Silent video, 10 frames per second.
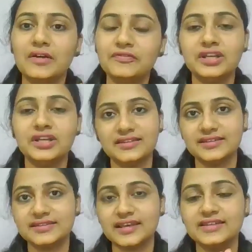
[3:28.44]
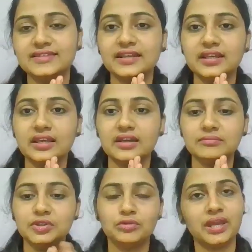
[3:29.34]
After exercising,
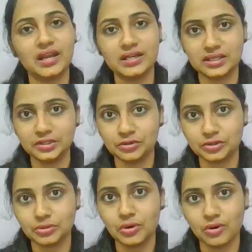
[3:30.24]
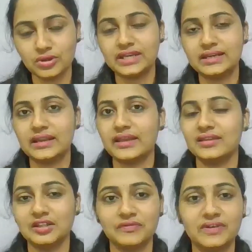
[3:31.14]
you may continue to hold it
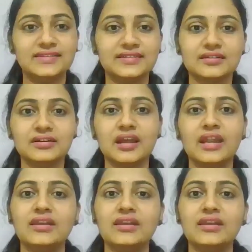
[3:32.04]
like an investor